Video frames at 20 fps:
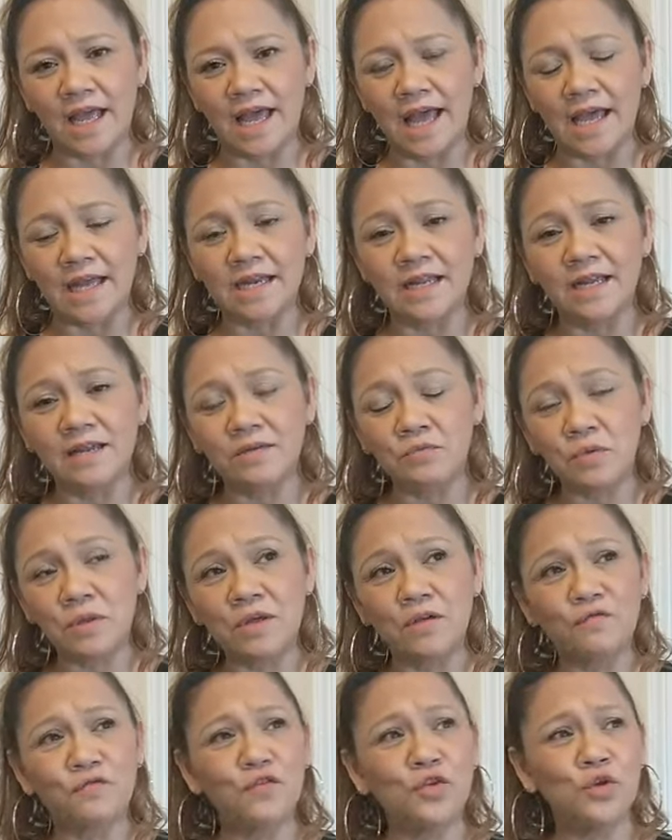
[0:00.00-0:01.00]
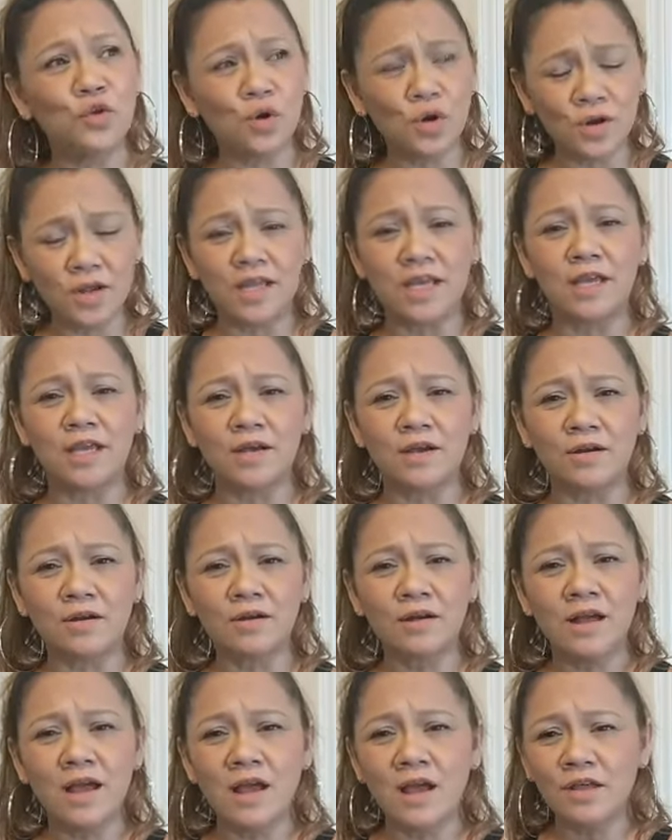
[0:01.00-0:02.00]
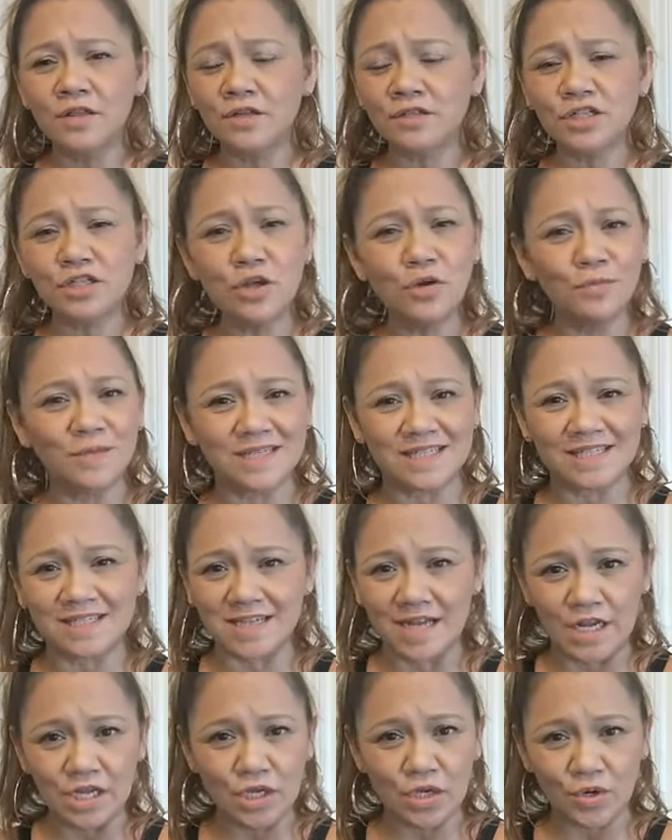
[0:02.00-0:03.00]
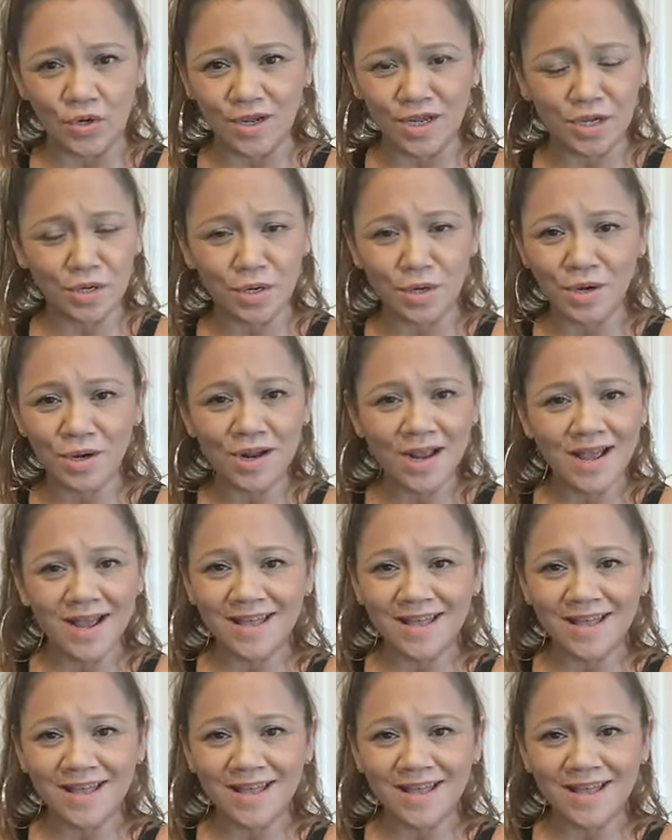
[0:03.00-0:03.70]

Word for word: And if you're here, there's no mistake you're here.